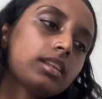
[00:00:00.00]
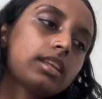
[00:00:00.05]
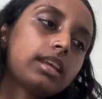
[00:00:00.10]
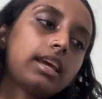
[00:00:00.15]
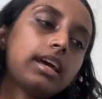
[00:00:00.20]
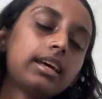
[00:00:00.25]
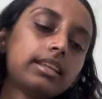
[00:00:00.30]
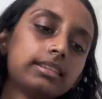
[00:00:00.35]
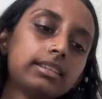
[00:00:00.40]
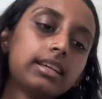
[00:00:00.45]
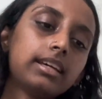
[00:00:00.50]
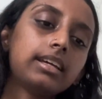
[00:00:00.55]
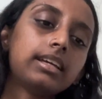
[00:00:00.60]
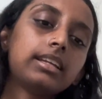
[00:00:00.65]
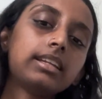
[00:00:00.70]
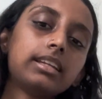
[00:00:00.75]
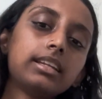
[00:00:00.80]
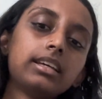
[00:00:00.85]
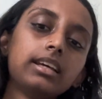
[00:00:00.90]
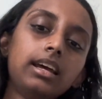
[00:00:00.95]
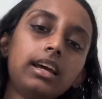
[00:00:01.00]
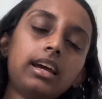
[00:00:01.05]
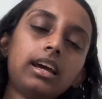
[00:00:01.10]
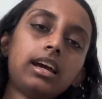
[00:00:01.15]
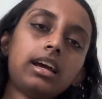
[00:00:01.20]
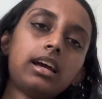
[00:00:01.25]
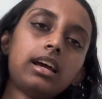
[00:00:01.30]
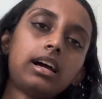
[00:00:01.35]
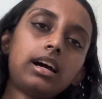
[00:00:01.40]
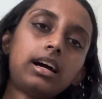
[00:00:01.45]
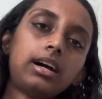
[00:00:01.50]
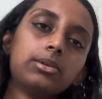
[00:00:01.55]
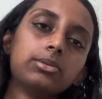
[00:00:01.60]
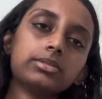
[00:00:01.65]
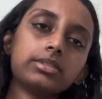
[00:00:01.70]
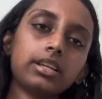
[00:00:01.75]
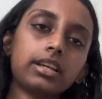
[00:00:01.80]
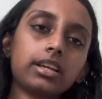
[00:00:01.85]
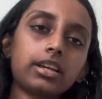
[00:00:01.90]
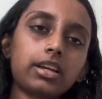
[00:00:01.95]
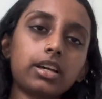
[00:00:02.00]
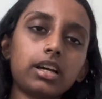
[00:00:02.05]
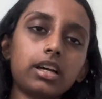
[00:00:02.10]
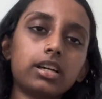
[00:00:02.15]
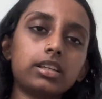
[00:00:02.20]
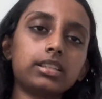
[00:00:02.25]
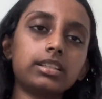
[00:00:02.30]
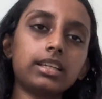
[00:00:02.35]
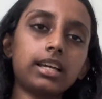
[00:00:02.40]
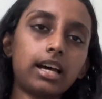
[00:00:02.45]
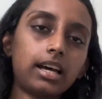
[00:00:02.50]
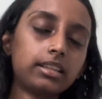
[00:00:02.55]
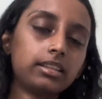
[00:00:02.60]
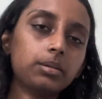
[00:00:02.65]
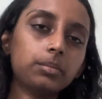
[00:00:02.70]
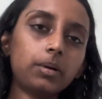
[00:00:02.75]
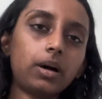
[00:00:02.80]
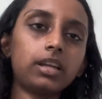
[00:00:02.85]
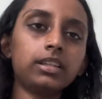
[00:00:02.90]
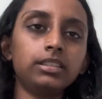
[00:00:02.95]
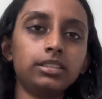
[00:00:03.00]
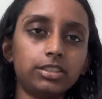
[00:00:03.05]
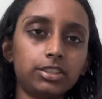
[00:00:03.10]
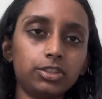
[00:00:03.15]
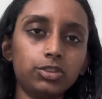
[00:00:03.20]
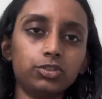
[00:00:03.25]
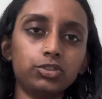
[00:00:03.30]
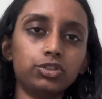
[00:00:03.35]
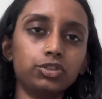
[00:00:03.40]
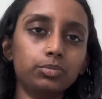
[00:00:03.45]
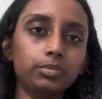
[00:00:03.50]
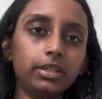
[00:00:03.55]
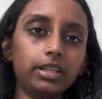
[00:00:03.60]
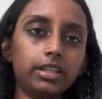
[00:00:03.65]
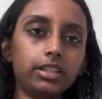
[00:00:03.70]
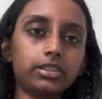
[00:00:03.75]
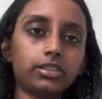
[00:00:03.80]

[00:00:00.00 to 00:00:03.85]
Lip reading: And then I was like, yeah, the body's still too big.